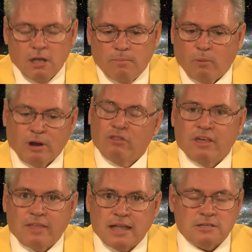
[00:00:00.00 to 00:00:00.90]
But we don't think
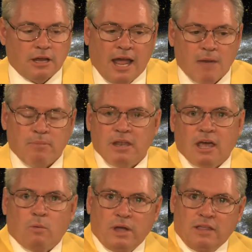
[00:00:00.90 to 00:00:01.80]
that's going to happen,
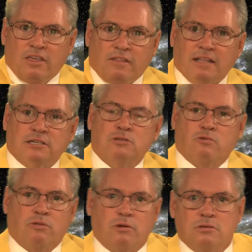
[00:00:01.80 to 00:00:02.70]
and we think that's
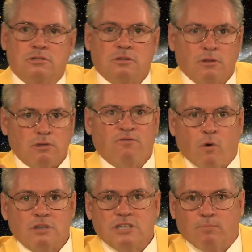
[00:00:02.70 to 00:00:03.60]
those
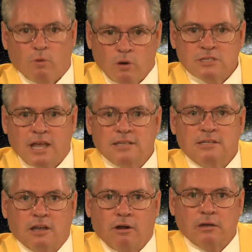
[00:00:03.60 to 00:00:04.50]
4 separate worst-case
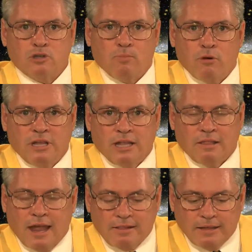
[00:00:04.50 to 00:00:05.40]
scenarios are pretty
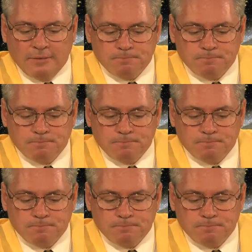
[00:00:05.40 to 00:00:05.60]
unlikely.